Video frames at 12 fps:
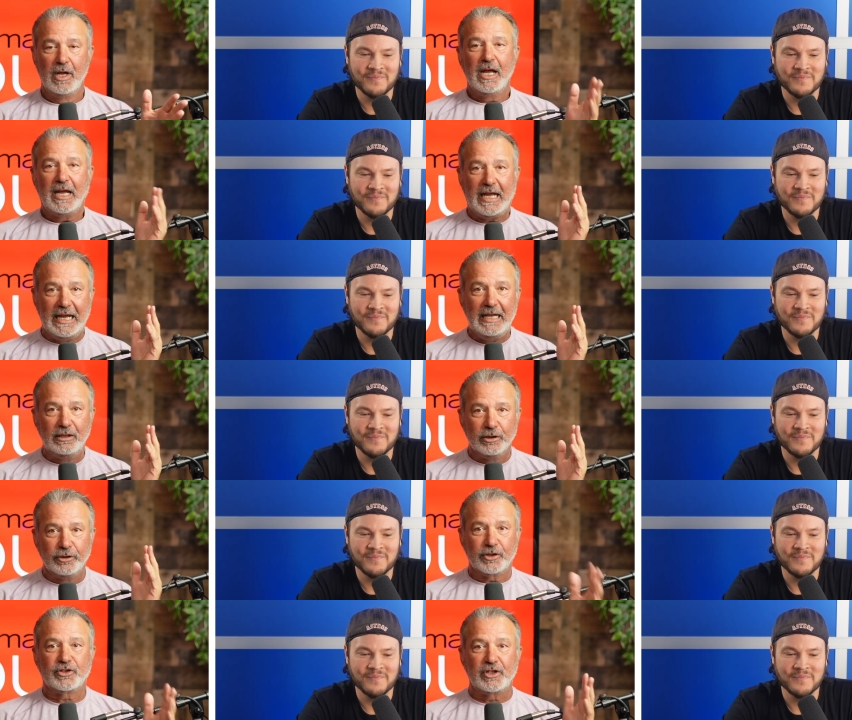Speaker 1: He
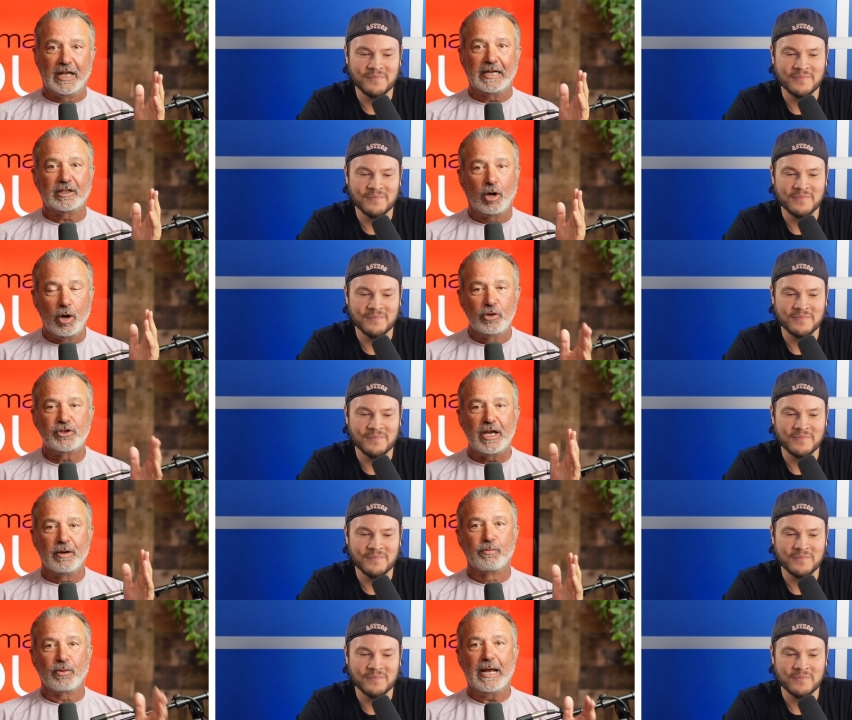looks like the Jose
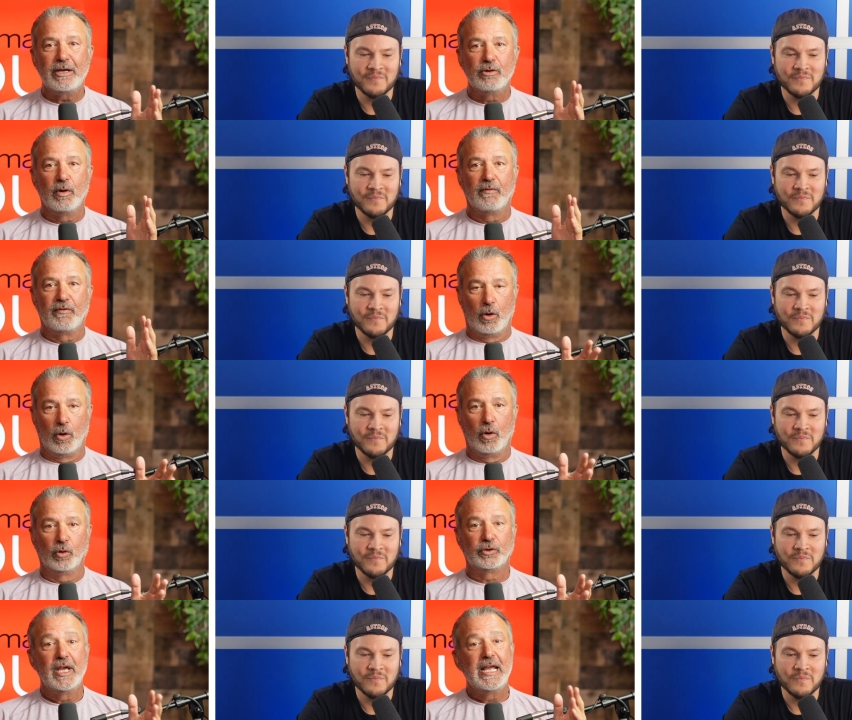Abreu of
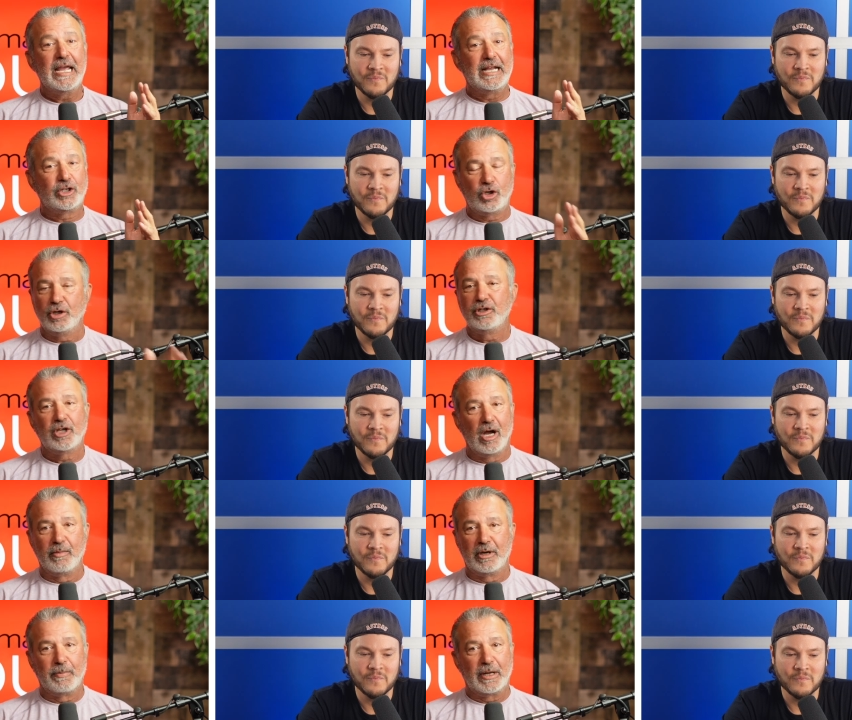old. It couldn't come
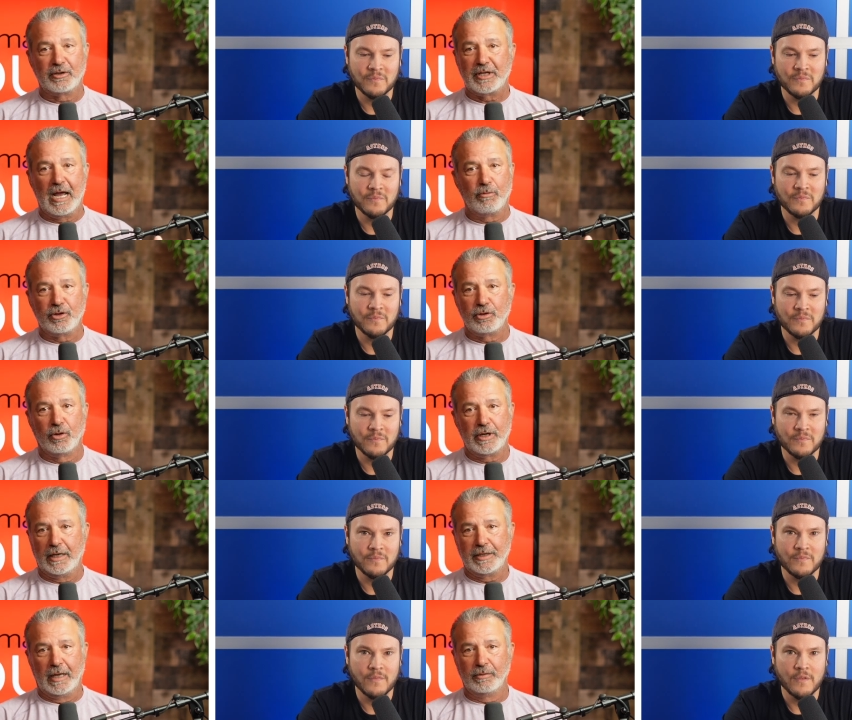at a better time with
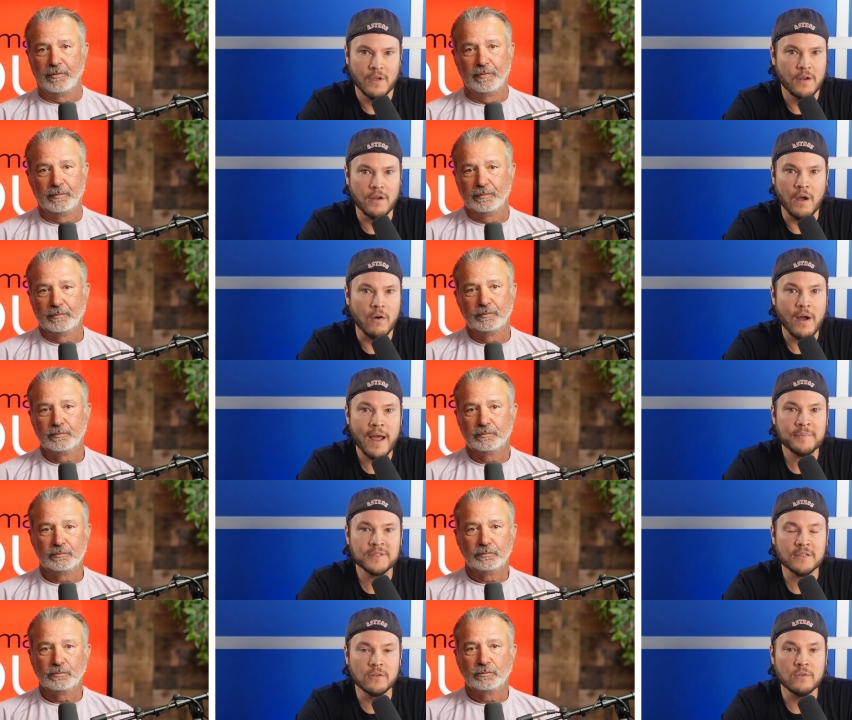Jordan down.
Speaker 2: No,
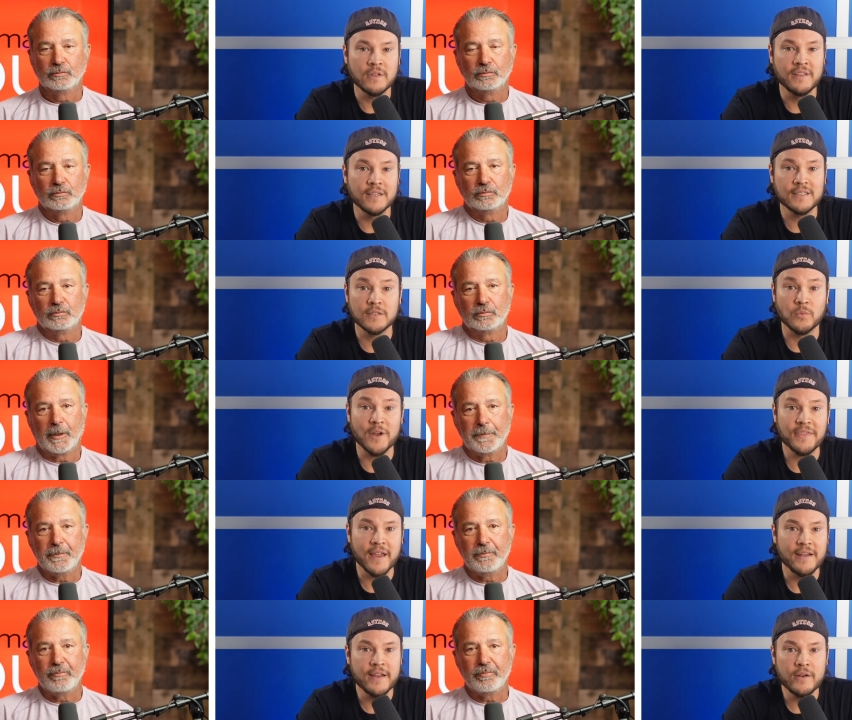absolutely. This is what
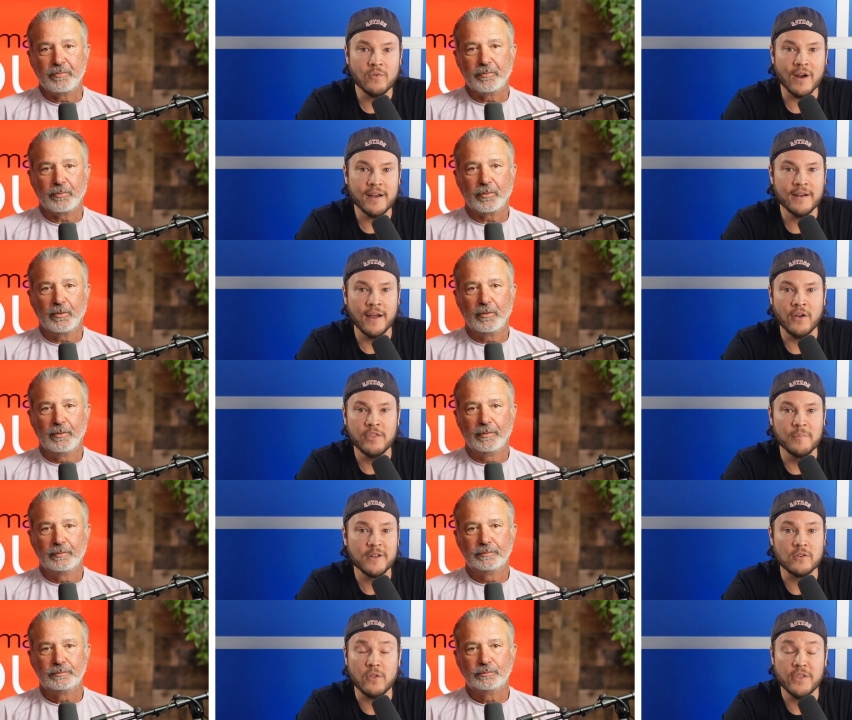they need right now in the
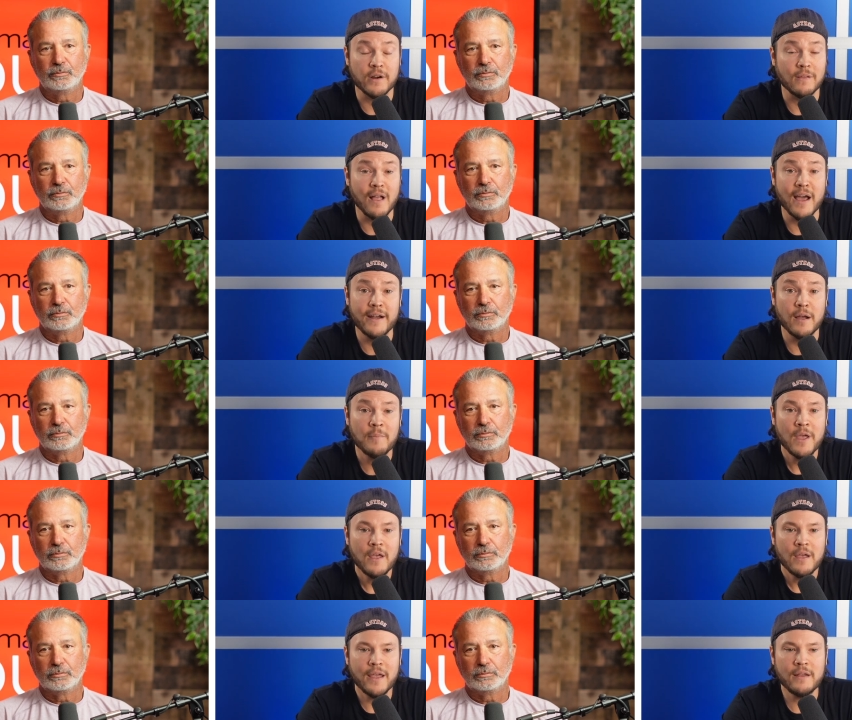middle of their lineup.
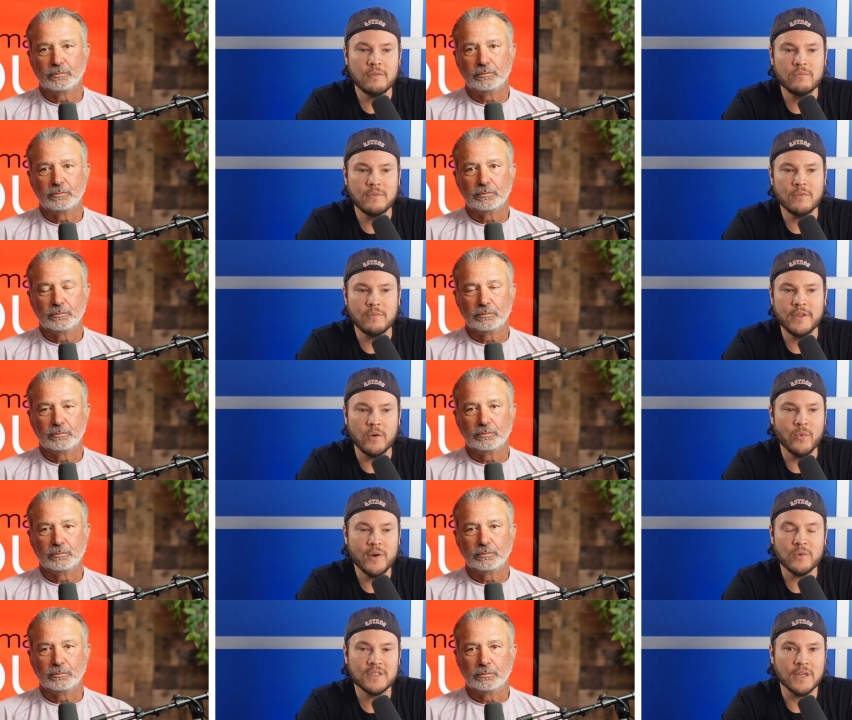And, you know,
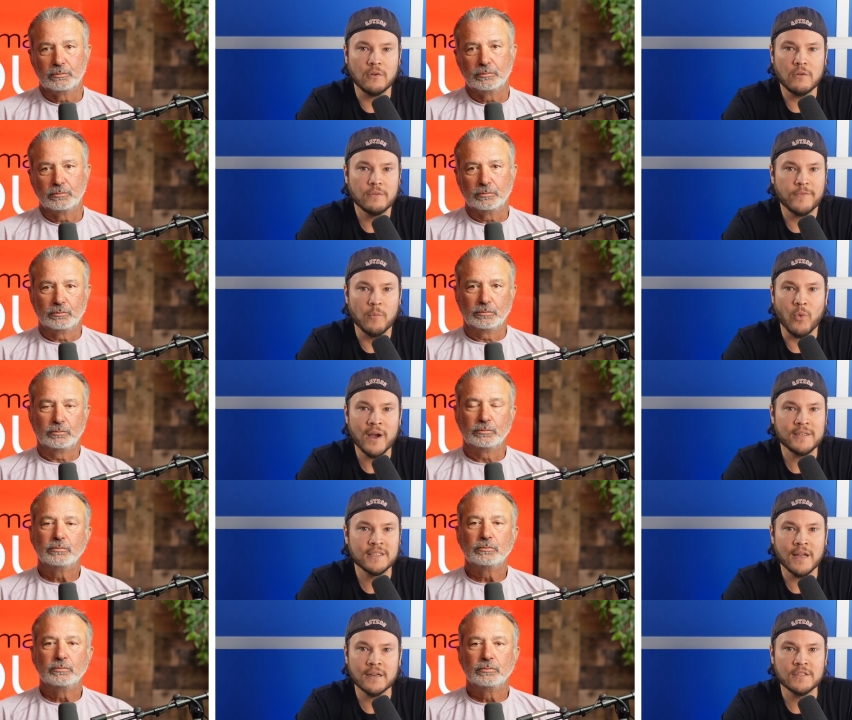we were told from White
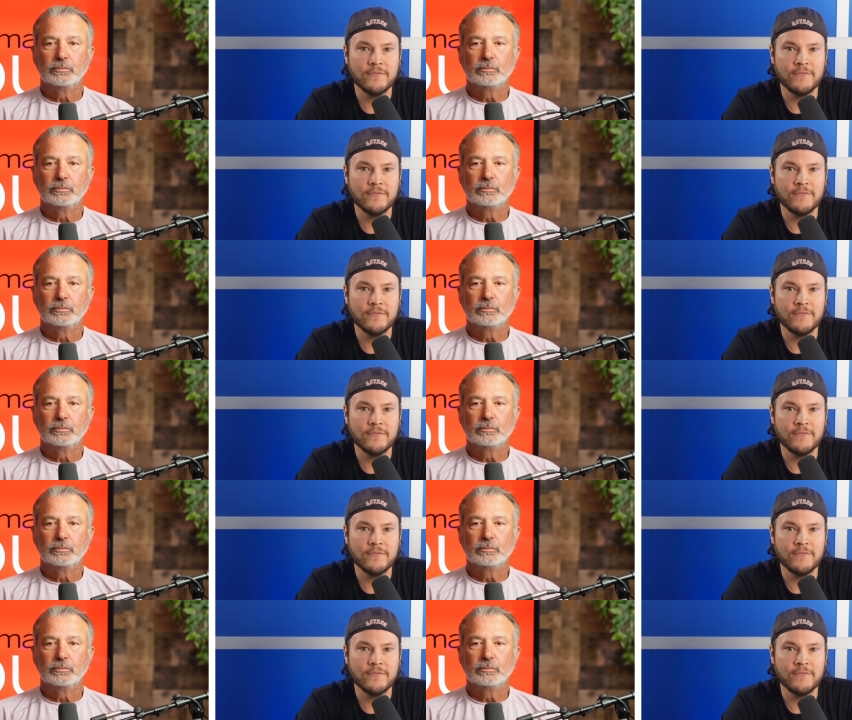Sox